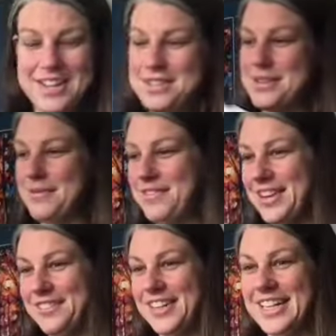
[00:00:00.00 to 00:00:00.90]
So I'm
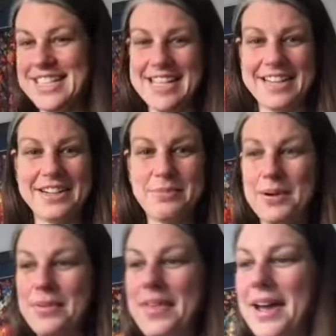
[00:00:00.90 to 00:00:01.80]
very, very excited
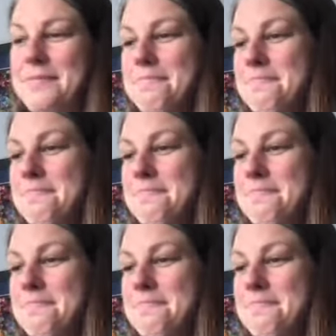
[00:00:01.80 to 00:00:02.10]
about that.